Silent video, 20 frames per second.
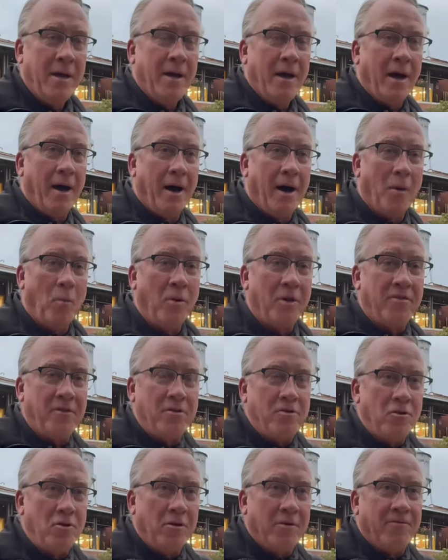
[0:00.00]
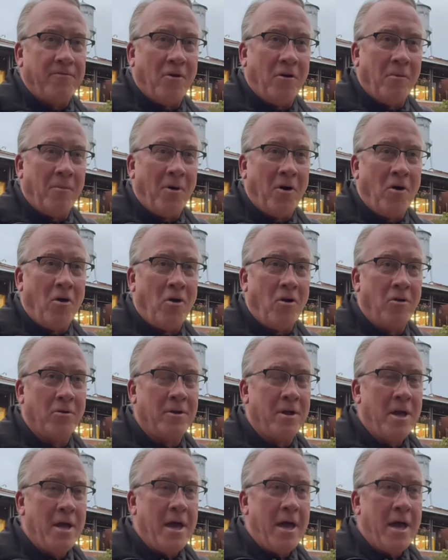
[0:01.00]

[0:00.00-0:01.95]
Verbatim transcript: uh, with the uniform on